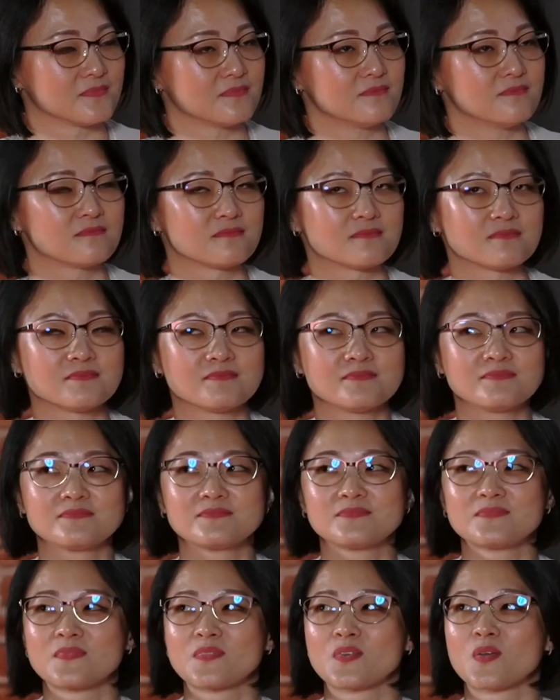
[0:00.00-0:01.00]
Mm.
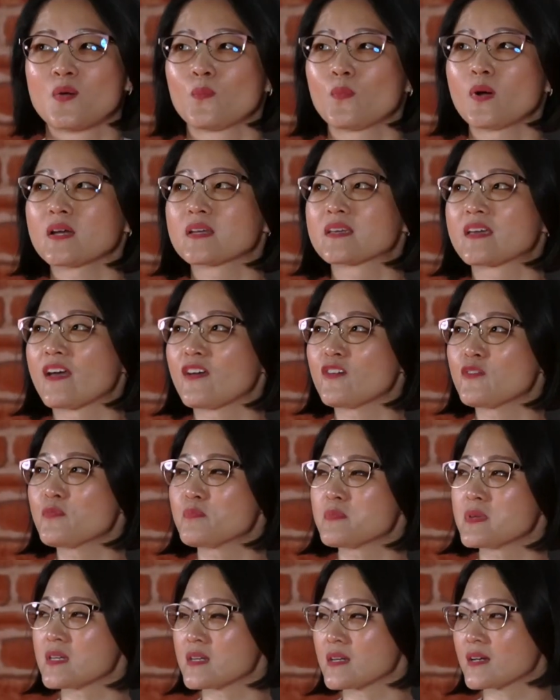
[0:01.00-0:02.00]
What
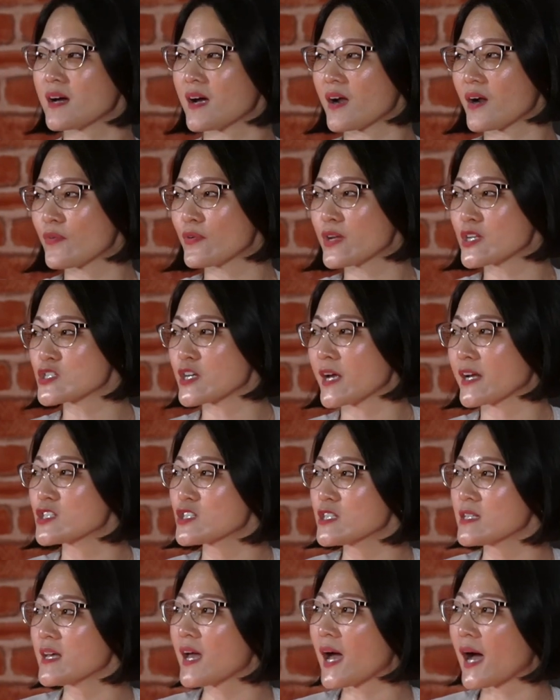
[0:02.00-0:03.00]
gave me courage?
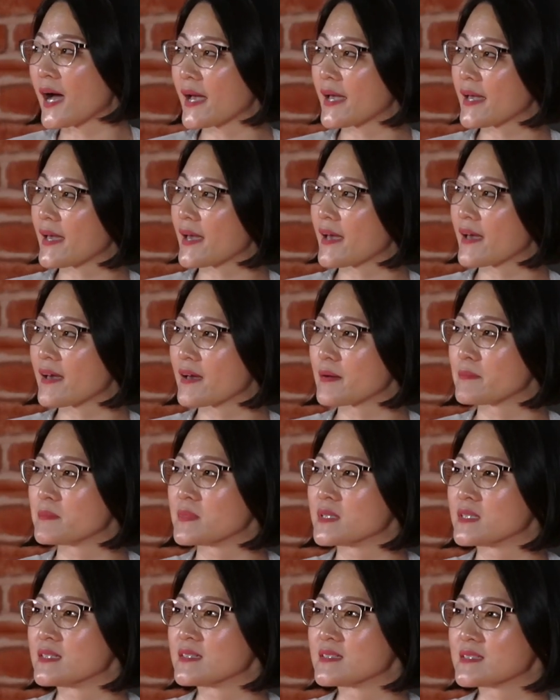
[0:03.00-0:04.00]
Actually, I
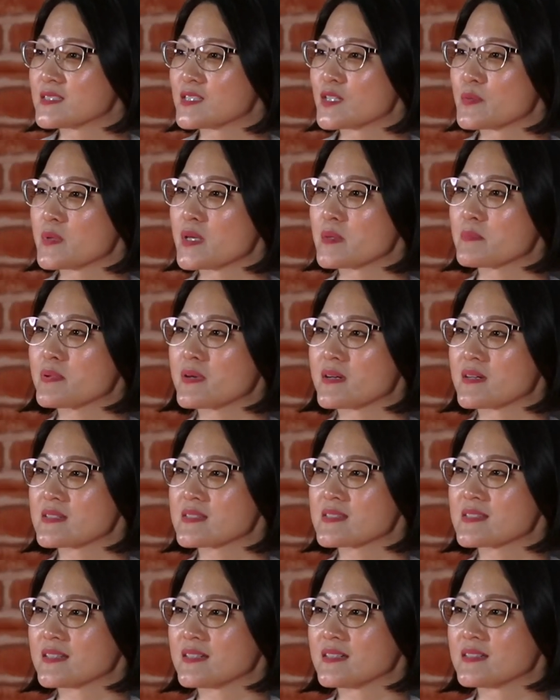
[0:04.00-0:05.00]
am a timid
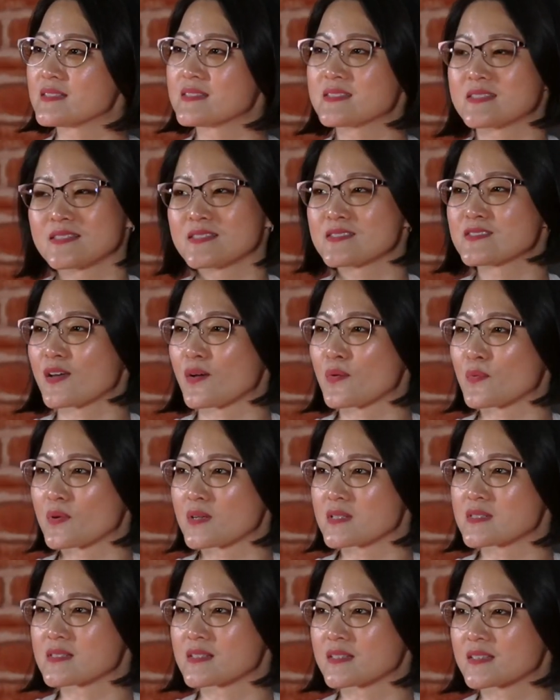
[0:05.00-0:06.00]
person since I
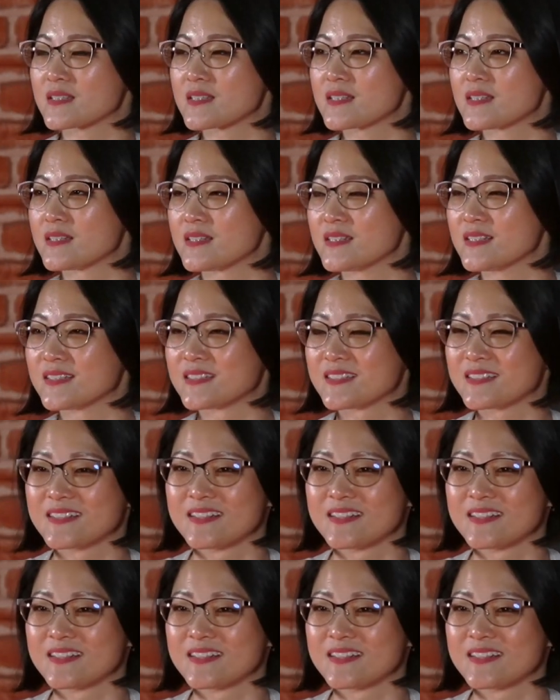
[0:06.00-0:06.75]
was a kid.